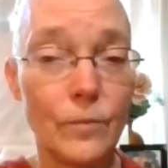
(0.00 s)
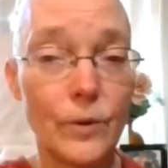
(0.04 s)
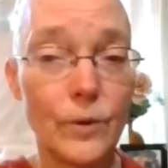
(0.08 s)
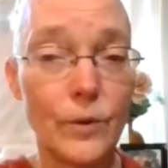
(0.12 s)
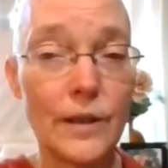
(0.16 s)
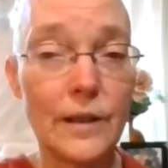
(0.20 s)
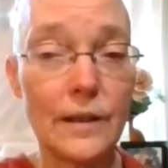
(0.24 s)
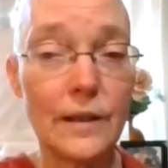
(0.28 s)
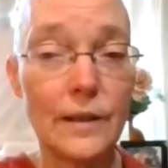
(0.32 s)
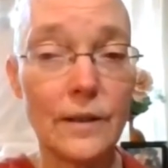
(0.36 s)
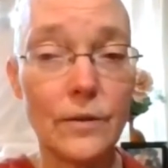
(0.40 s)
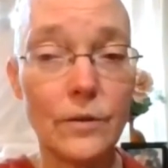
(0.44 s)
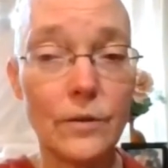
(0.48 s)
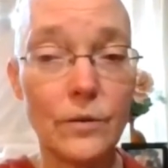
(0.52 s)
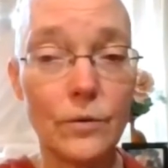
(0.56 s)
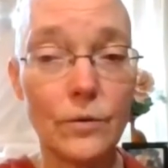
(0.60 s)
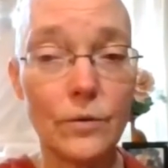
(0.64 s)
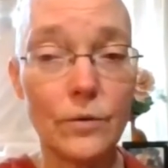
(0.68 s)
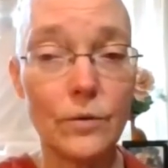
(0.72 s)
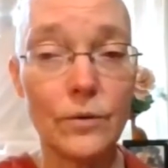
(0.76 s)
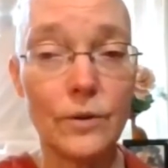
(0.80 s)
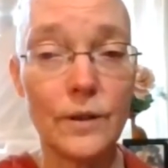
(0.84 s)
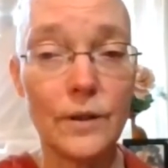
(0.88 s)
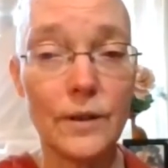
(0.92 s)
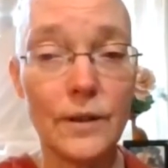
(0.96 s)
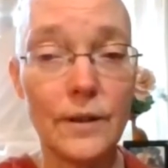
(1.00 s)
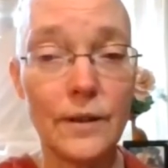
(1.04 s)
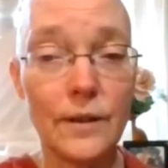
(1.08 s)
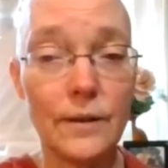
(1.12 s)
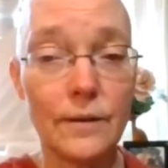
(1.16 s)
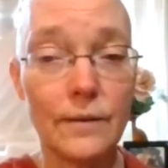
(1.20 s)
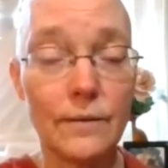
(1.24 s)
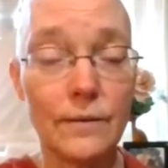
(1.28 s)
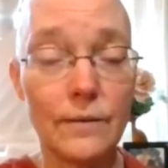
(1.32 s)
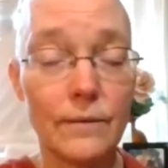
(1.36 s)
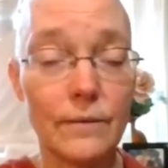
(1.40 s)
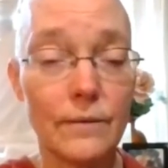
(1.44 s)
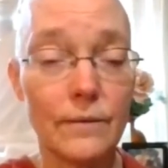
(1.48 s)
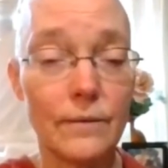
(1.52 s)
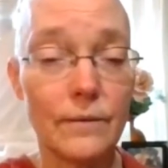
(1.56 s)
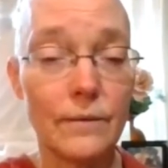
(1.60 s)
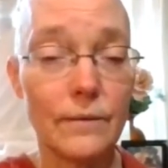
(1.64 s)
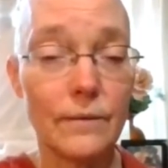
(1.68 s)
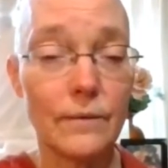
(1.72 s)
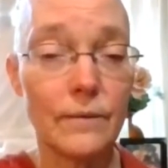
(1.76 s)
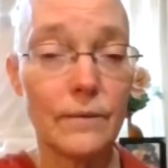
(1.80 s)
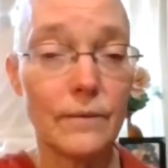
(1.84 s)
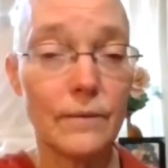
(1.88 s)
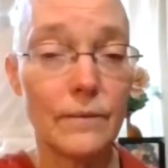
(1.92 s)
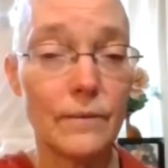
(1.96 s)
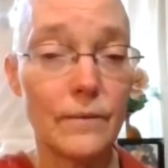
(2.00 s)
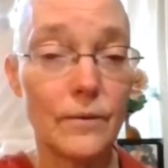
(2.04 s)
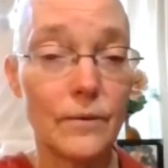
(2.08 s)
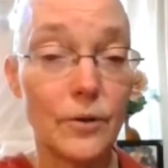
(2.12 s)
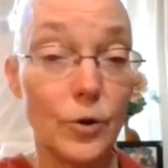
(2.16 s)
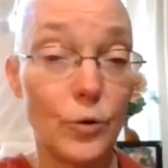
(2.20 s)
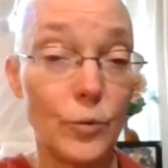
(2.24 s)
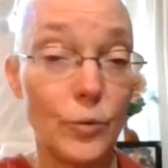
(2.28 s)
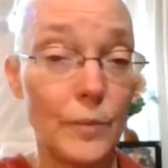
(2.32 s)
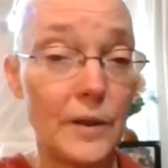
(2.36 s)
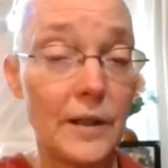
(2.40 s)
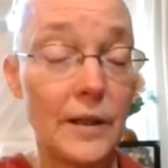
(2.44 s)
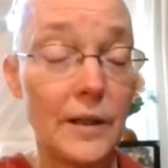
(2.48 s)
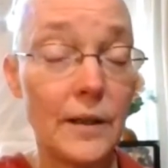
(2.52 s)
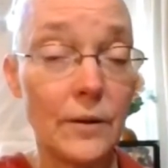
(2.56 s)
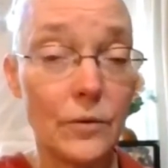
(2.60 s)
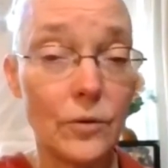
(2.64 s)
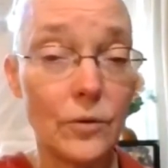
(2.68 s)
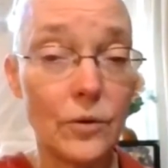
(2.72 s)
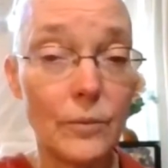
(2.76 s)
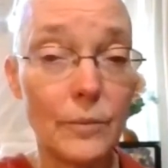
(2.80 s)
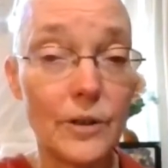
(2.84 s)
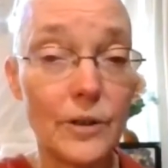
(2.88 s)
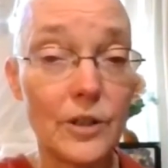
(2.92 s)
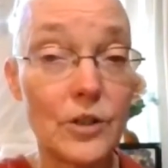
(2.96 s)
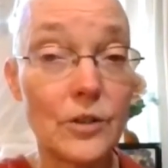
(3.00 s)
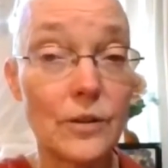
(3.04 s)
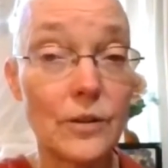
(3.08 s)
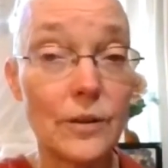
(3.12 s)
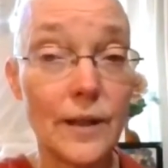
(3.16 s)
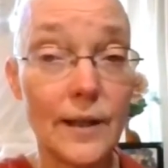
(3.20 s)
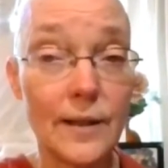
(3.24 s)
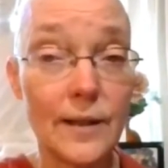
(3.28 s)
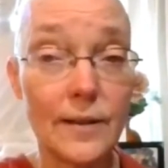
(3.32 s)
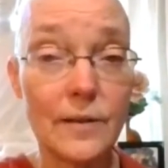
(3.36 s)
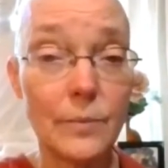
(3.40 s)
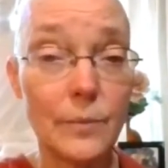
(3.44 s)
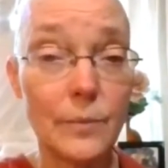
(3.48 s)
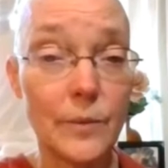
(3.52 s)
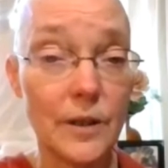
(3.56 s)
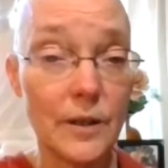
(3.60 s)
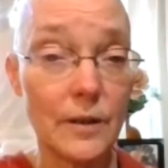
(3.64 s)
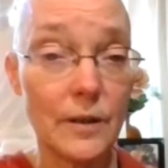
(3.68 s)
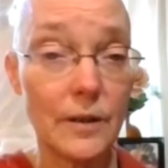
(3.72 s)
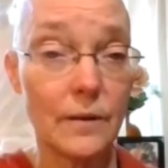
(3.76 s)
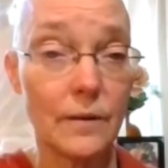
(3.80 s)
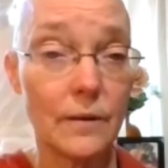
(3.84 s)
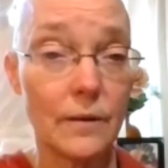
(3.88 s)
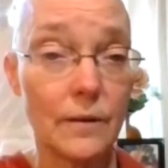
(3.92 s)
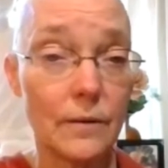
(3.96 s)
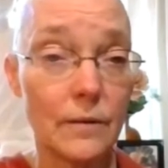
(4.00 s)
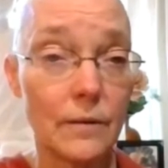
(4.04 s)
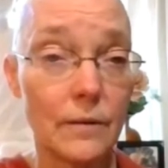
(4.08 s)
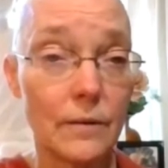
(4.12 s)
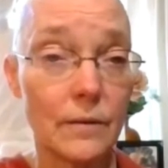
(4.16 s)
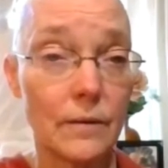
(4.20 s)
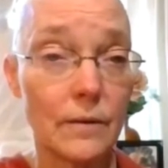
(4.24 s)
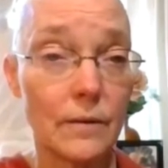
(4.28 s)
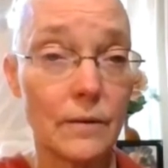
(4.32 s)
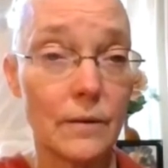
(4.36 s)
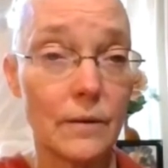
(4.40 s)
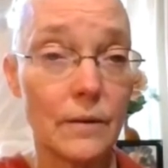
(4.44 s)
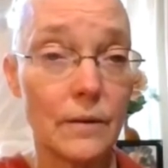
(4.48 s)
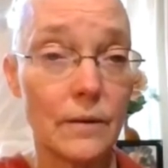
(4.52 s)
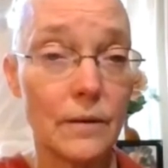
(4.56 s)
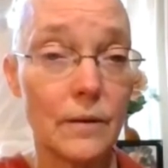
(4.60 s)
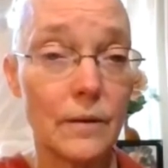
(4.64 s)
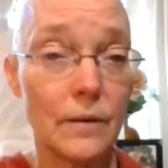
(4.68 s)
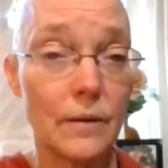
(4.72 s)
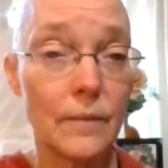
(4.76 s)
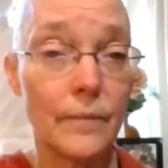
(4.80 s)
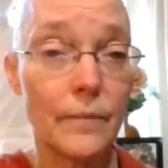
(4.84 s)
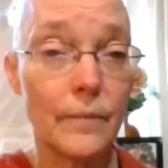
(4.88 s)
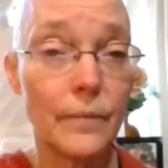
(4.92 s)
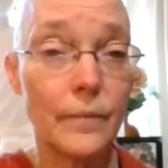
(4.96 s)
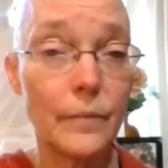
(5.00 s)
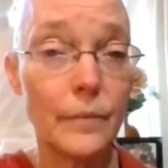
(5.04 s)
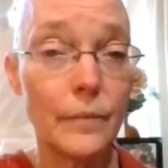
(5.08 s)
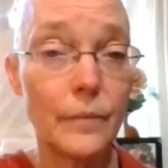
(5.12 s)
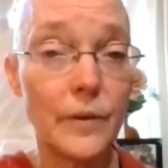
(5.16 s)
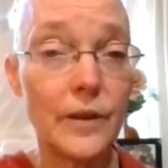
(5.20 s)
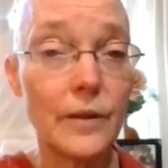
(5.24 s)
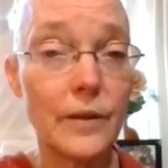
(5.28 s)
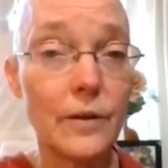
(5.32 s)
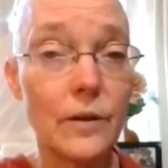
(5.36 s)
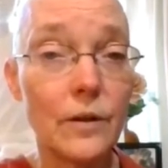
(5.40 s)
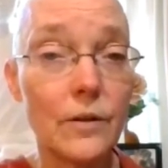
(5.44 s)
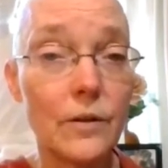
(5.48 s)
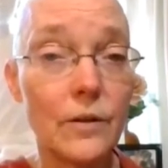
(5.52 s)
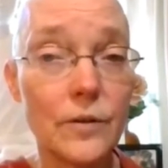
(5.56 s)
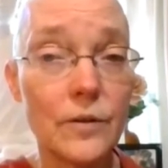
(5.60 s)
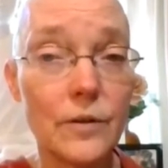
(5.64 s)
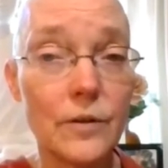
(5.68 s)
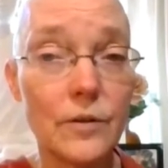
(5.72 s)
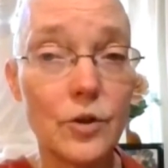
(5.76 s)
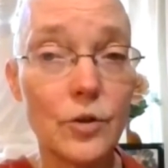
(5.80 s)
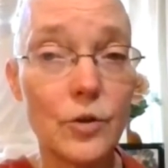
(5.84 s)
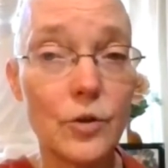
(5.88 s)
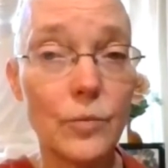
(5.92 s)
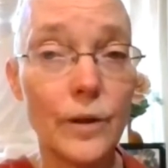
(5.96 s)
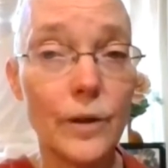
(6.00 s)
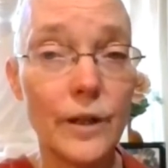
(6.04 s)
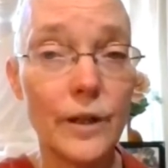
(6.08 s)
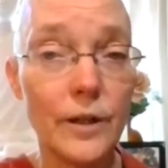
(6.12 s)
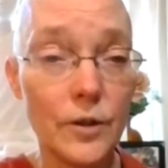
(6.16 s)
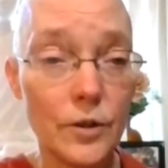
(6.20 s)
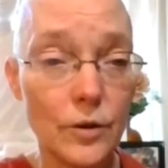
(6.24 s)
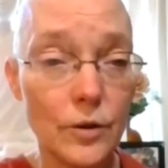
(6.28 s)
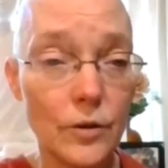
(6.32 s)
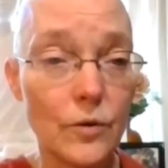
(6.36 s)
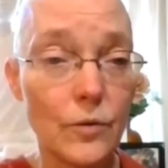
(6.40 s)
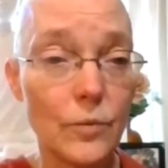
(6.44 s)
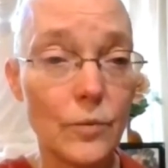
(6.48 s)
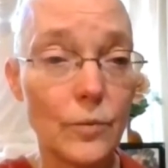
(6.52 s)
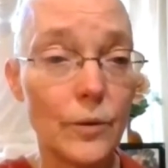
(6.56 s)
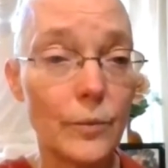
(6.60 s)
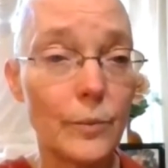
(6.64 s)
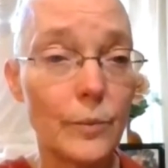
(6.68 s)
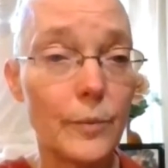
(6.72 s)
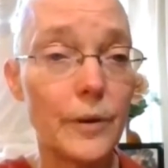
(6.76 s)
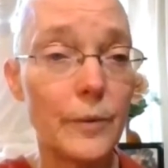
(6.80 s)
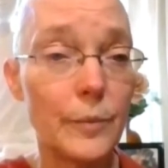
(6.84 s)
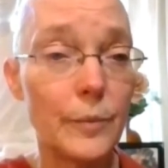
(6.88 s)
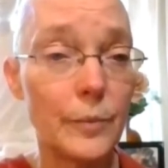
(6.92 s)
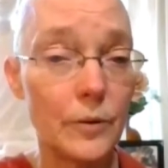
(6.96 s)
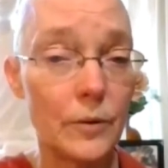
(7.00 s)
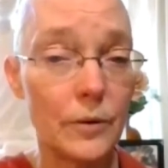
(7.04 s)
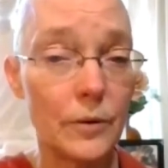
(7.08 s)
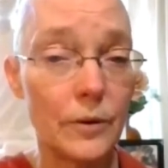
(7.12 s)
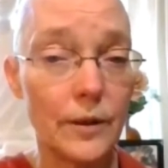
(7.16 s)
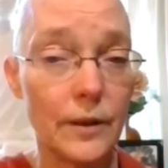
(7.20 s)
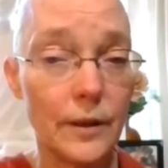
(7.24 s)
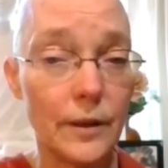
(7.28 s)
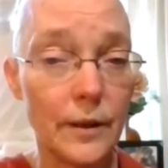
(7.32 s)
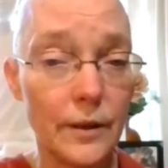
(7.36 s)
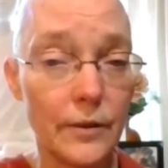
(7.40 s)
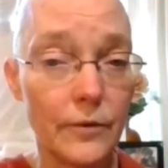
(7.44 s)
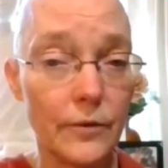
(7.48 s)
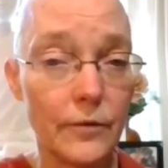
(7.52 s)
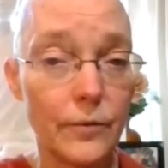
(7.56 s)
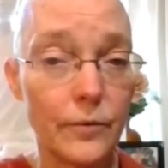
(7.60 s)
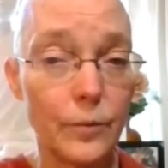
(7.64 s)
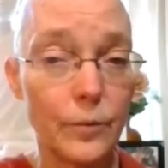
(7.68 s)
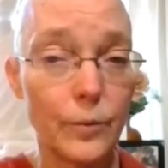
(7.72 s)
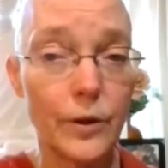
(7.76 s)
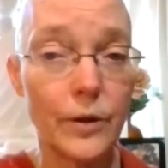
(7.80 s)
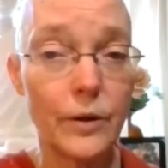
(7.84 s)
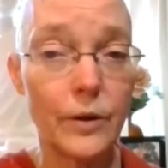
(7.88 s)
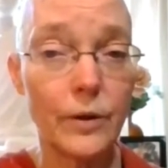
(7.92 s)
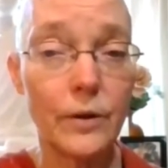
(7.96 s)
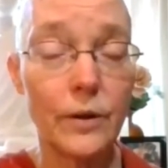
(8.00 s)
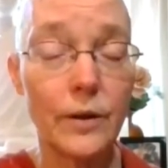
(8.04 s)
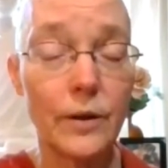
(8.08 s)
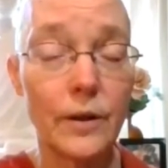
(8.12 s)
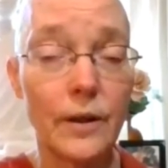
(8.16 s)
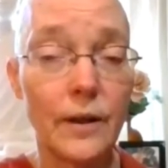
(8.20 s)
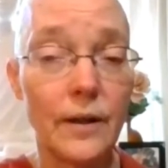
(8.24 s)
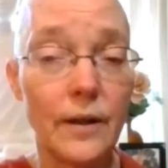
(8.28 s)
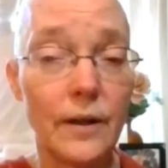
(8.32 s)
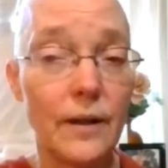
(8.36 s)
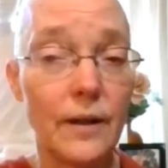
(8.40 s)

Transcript: we could either eat no meat or much less meat. But there are situations when people live where